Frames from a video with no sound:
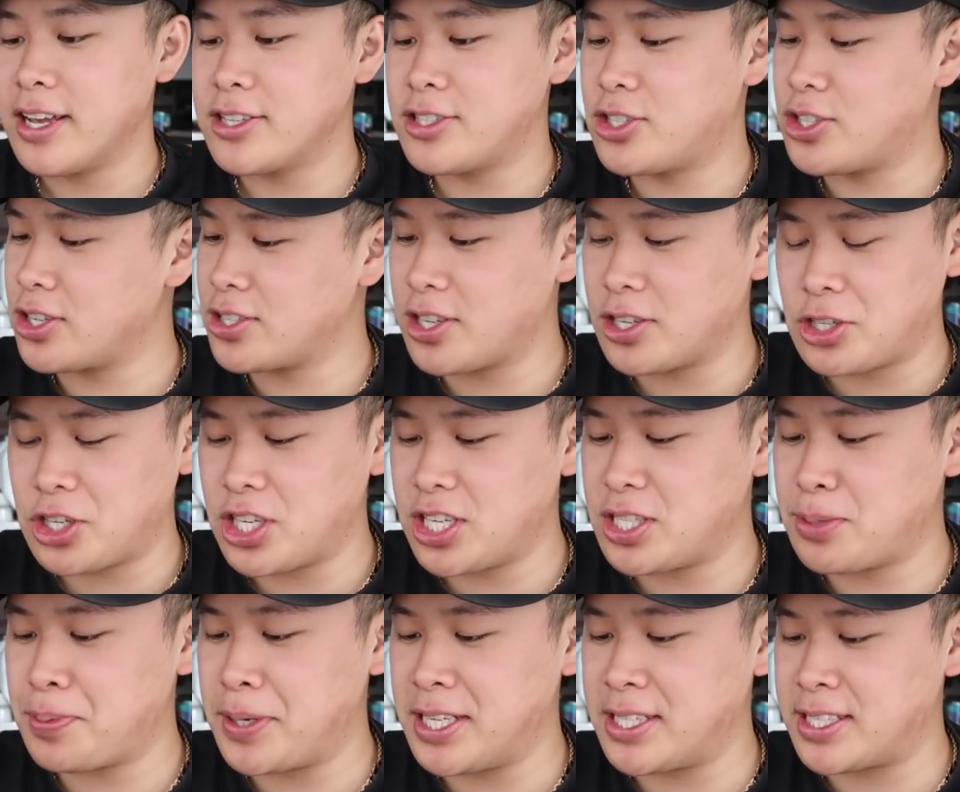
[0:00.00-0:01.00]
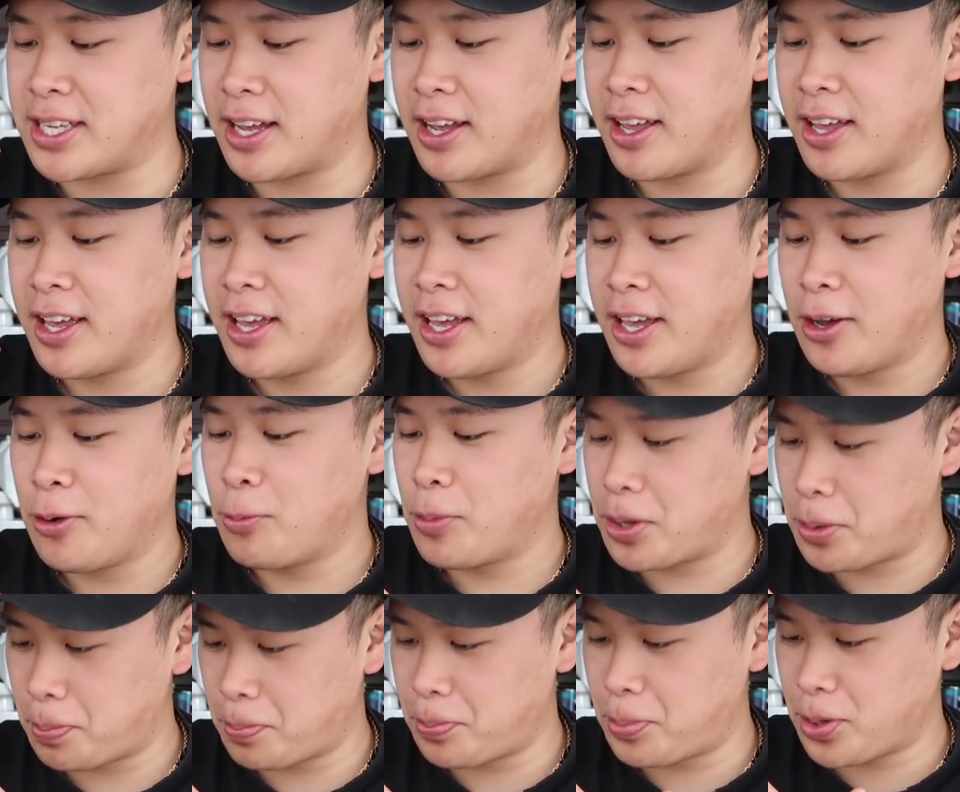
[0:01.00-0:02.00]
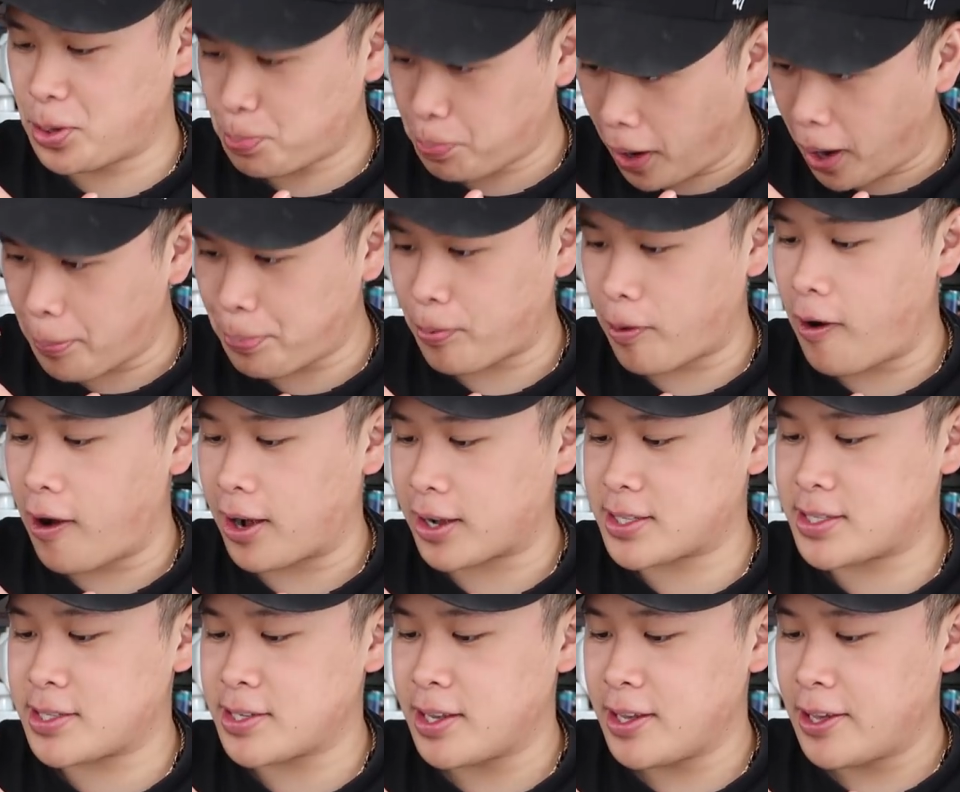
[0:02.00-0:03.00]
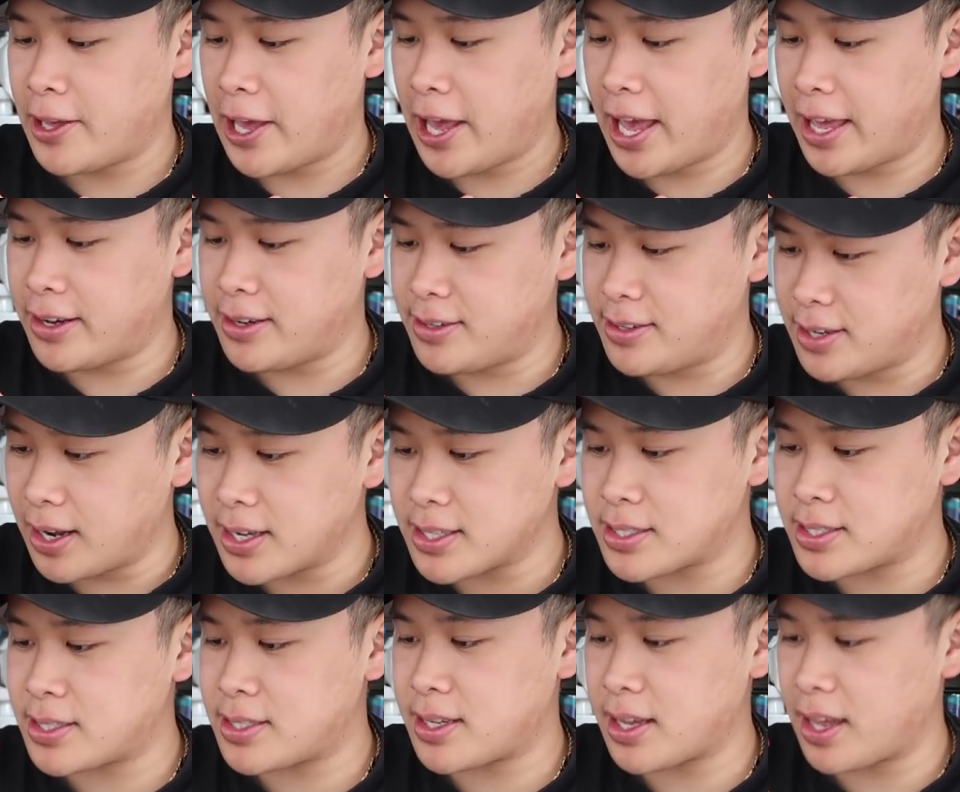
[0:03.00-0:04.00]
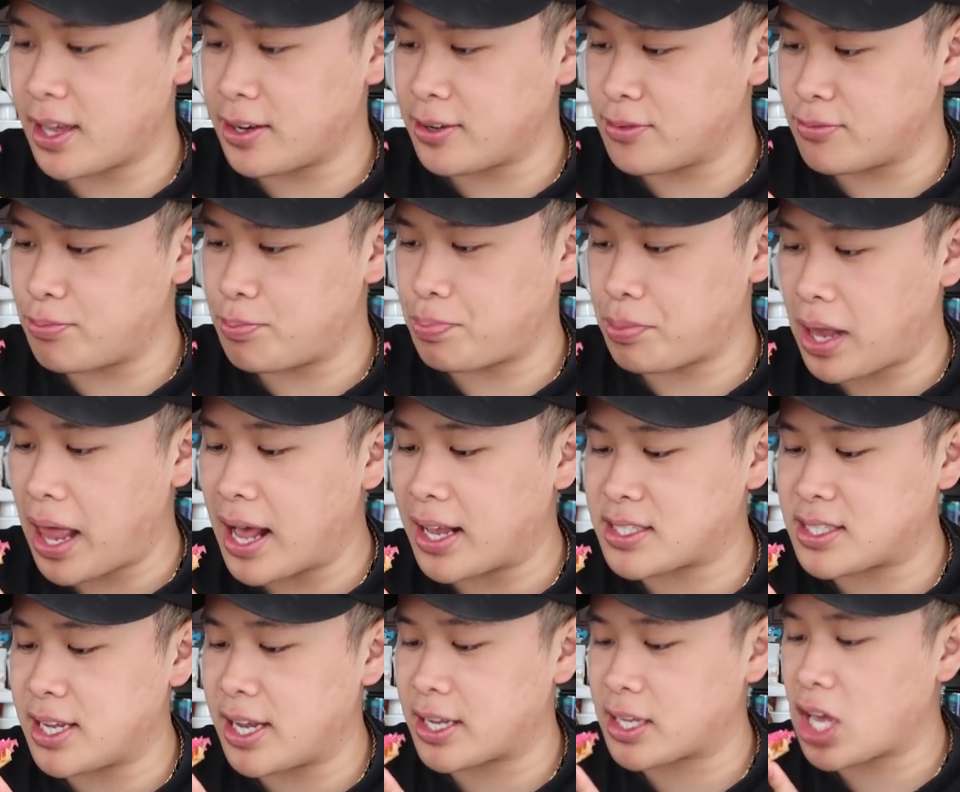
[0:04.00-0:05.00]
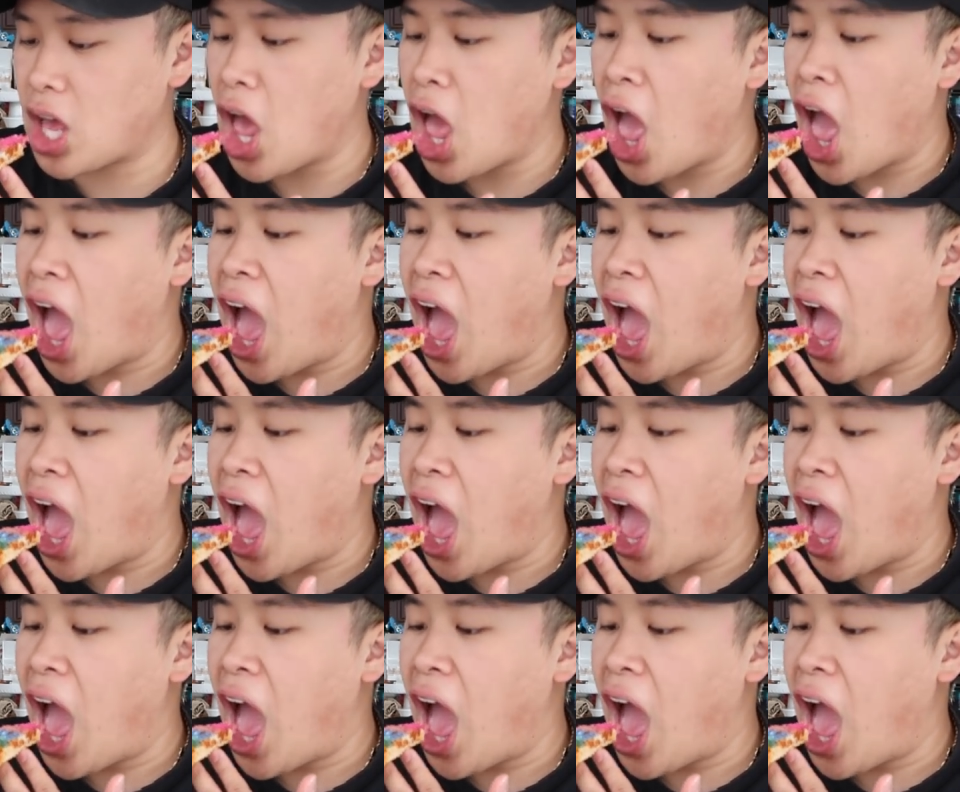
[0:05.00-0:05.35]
It's just a cheese pizza with, with Pop Rocks and dust and plastic.